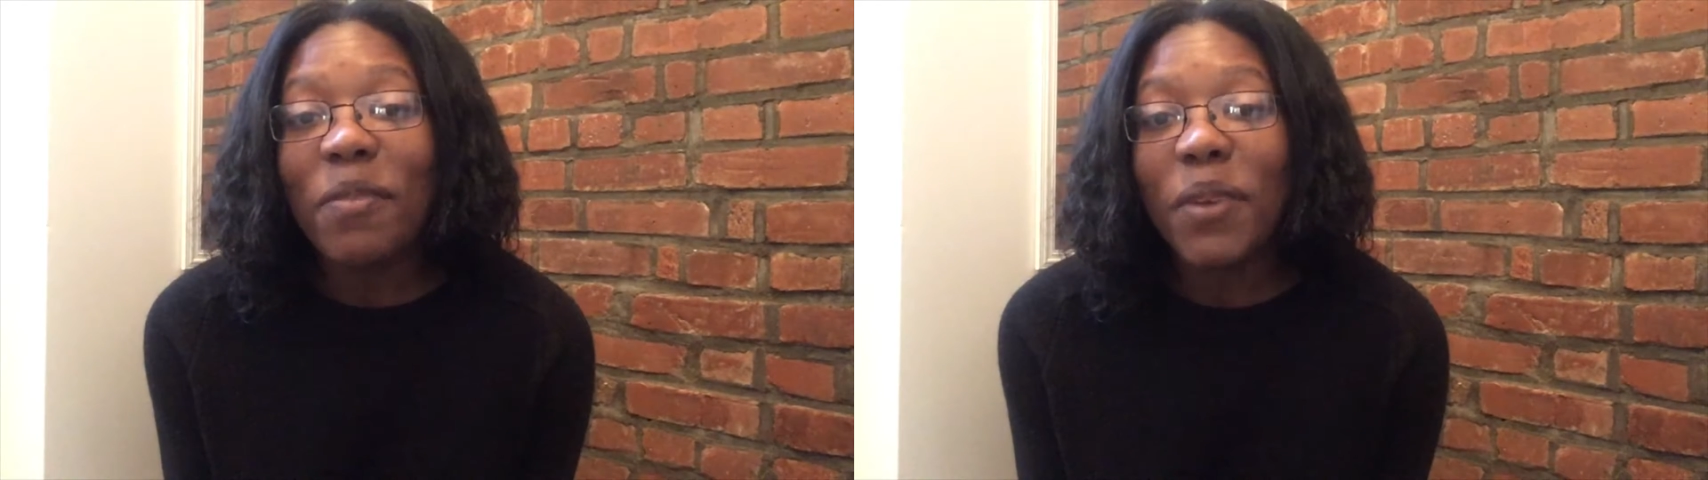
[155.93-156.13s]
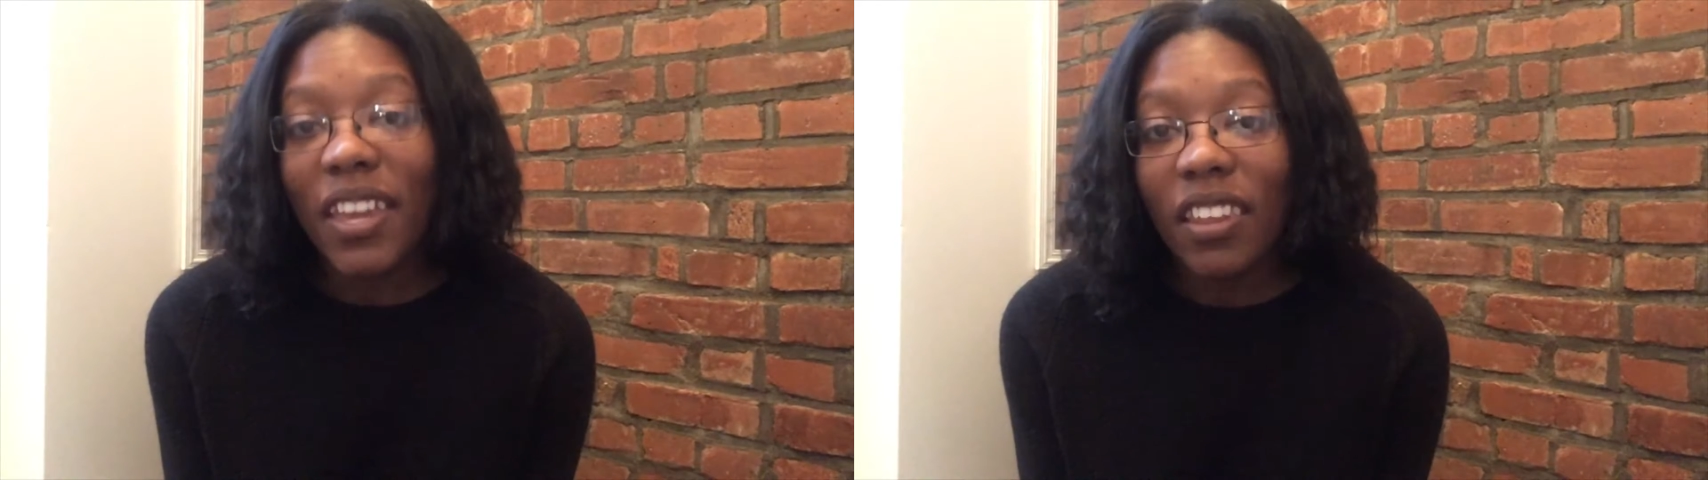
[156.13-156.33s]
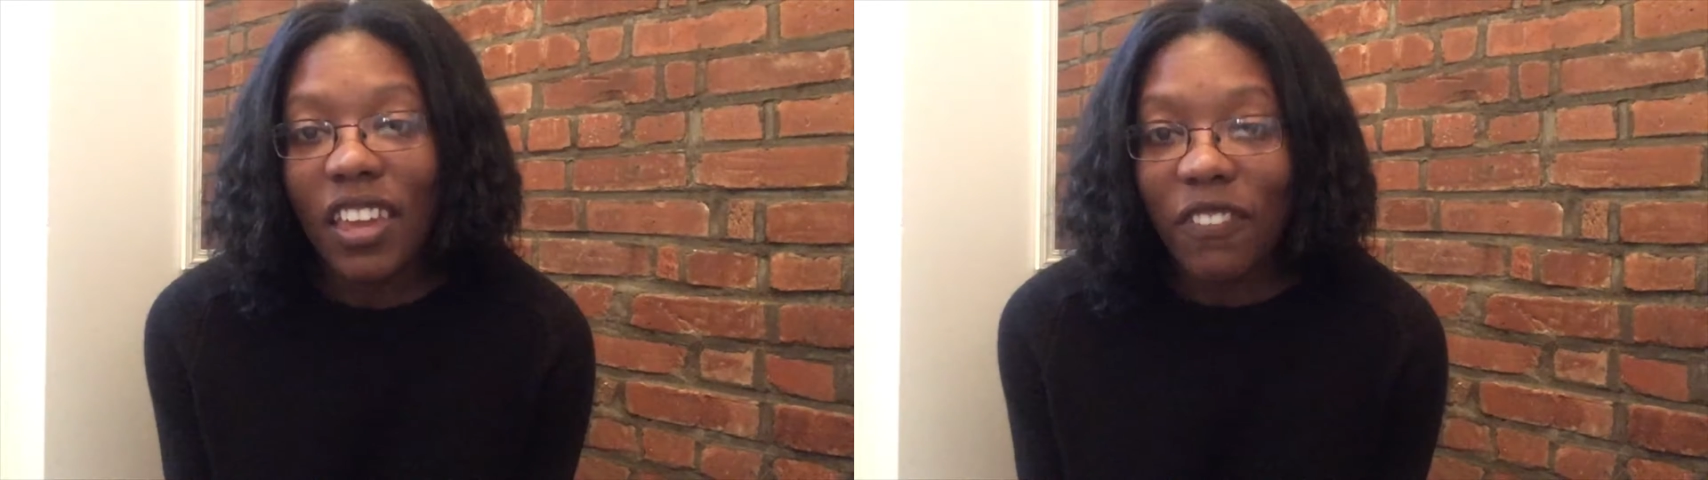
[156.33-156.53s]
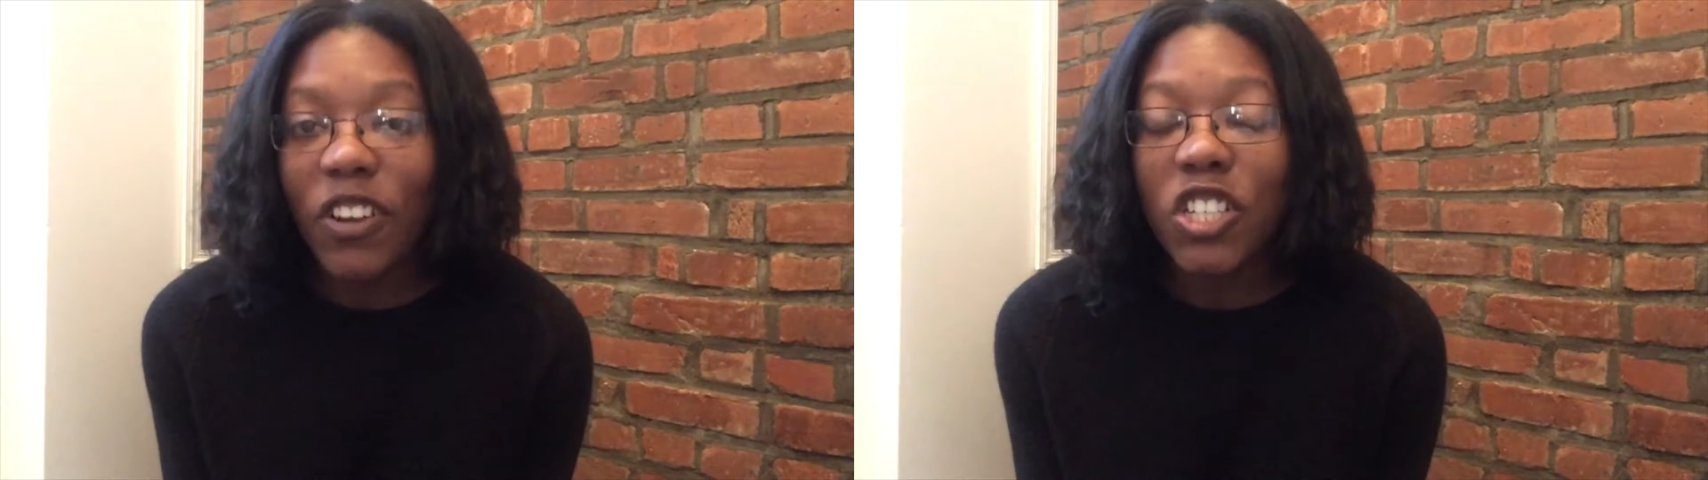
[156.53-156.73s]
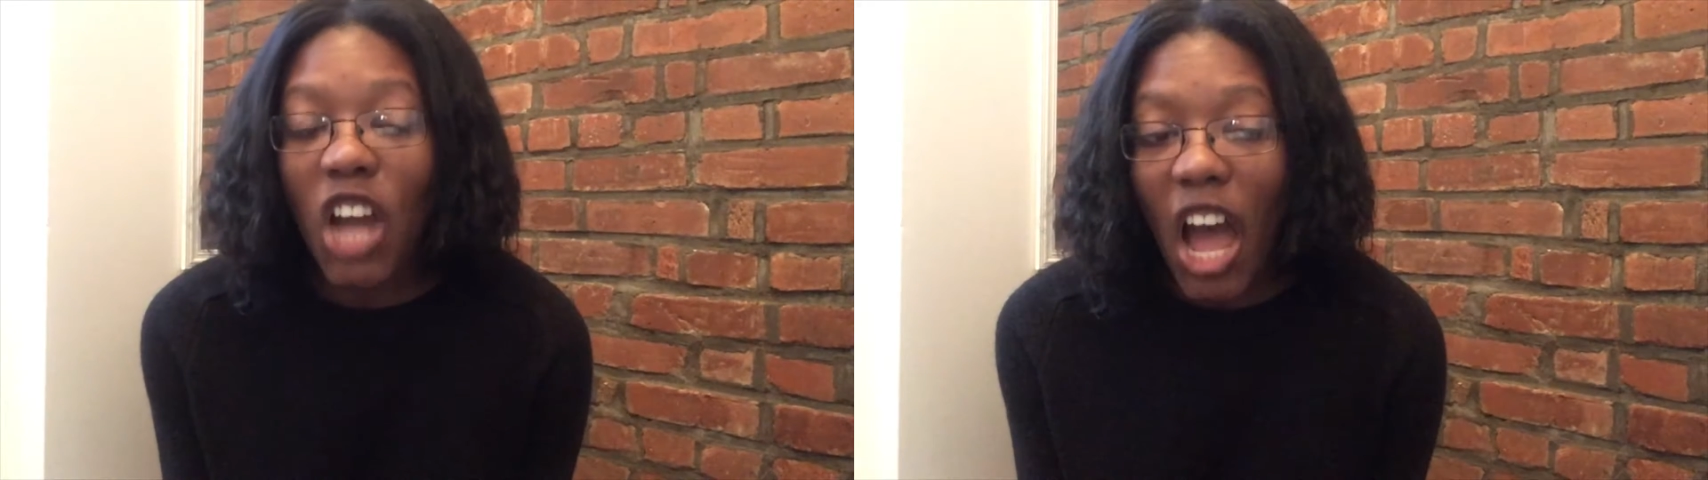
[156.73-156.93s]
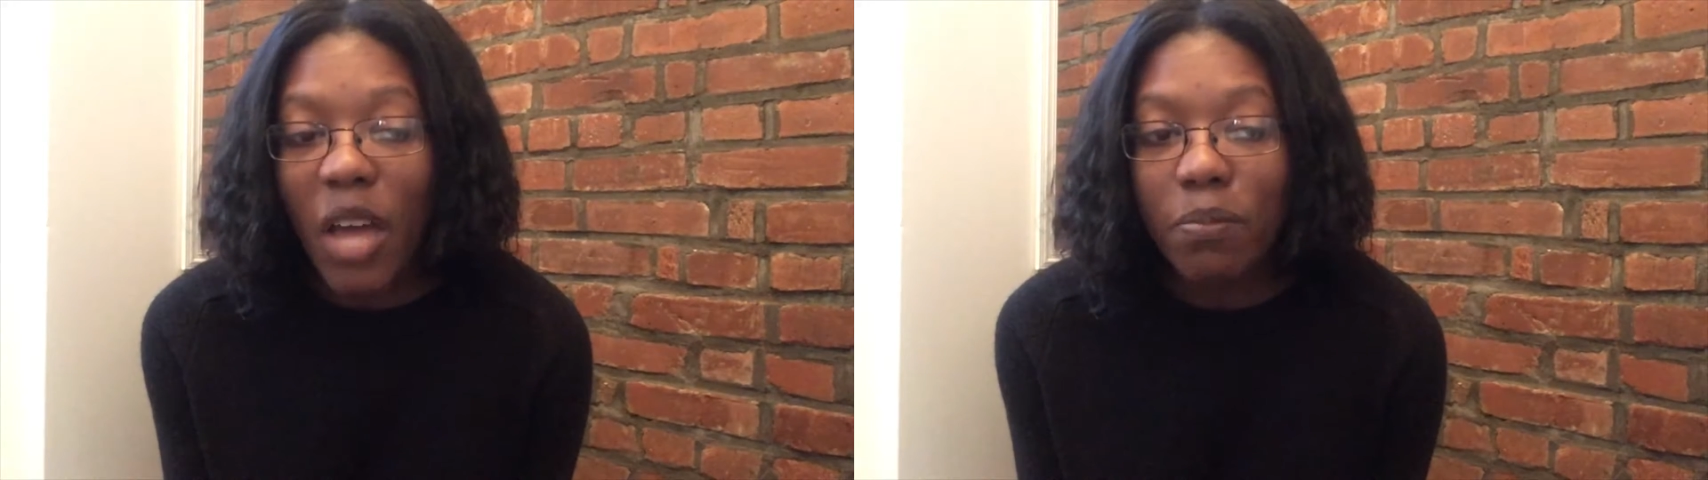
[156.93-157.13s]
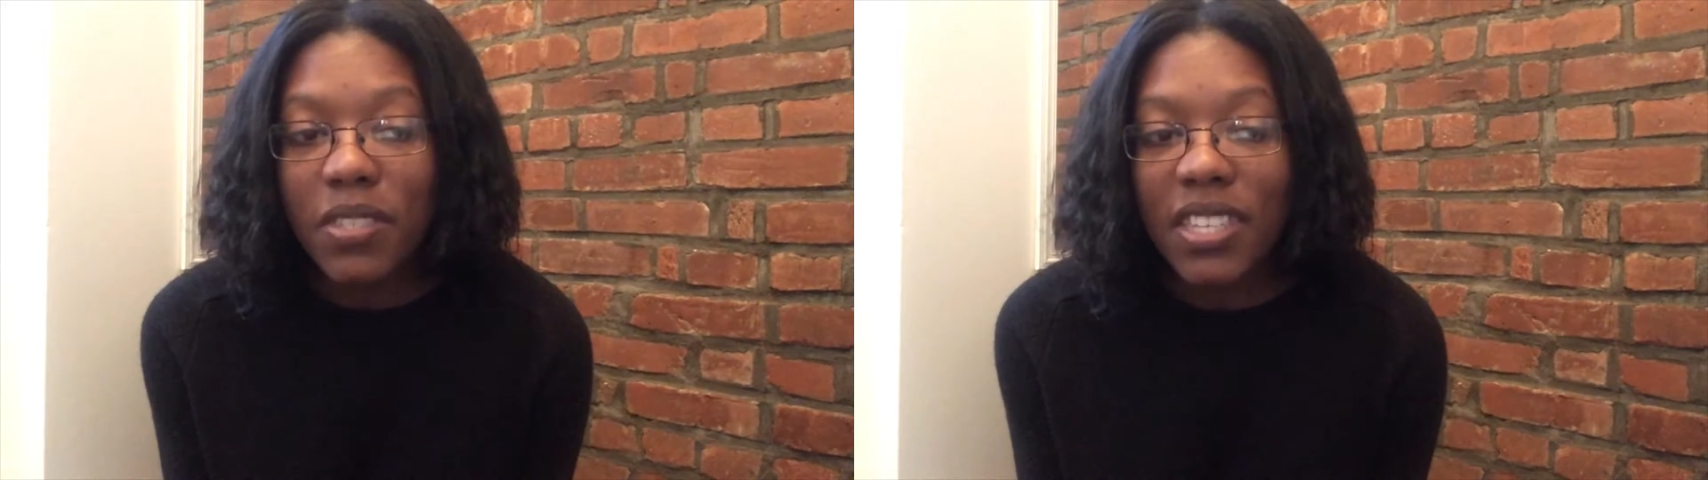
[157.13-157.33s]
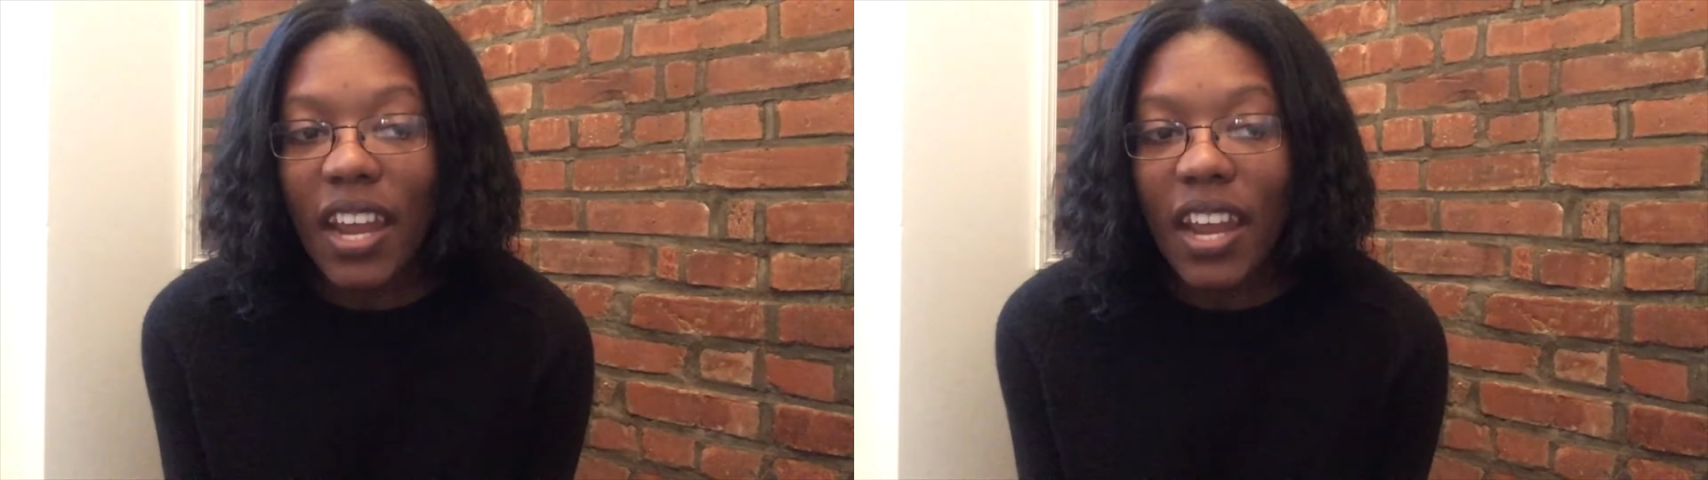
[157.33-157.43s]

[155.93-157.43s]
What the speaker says: began looking for jobs.